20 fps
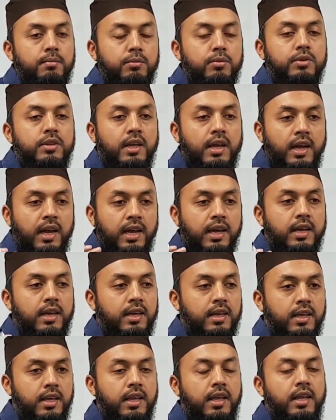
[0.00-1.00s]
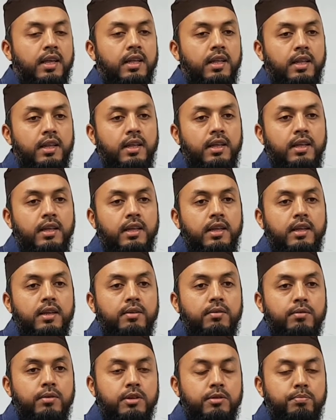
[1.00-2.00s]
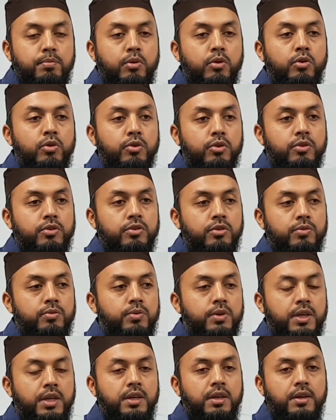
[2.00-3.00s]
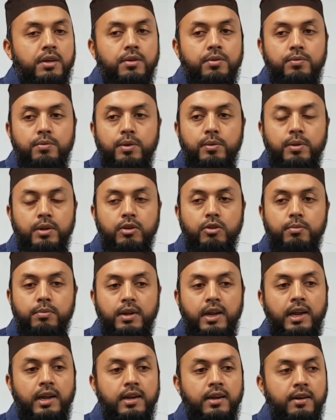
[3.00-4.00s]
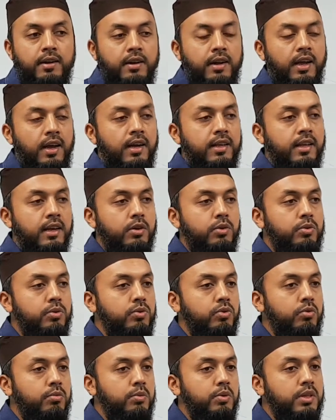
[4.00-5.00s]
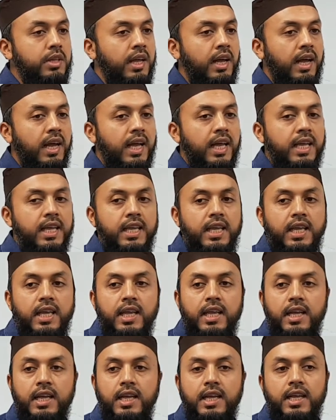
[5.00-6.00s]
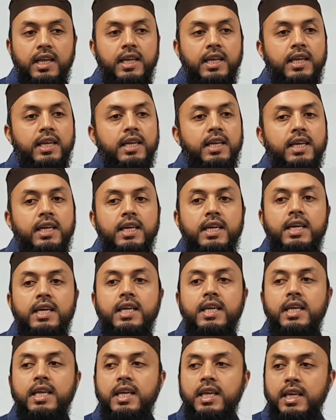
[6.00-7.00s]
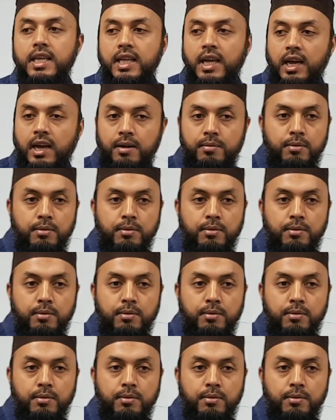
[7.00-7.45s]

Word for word: Mutaakhi It's plural, so we we will not be late. La nakunu mutaakhi rina.